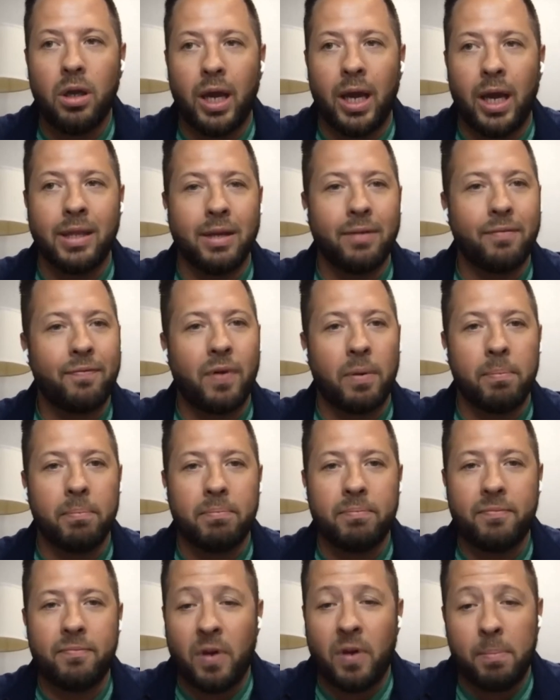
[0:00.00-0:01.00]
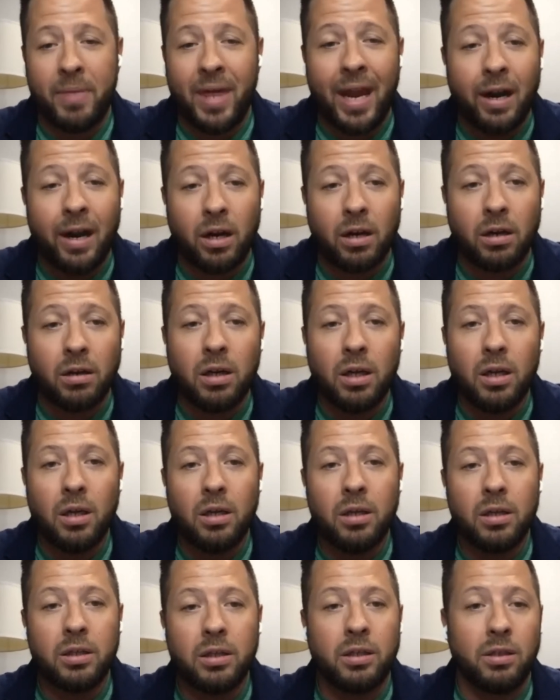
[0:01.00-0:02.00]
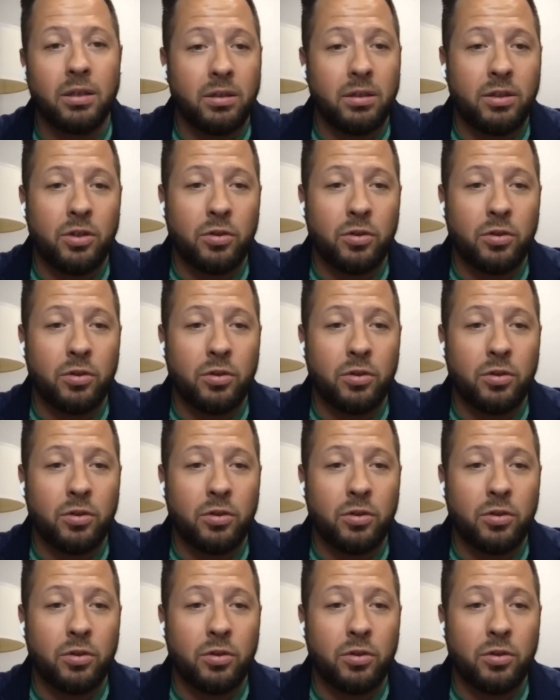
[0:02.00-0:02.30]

And then from from there, you,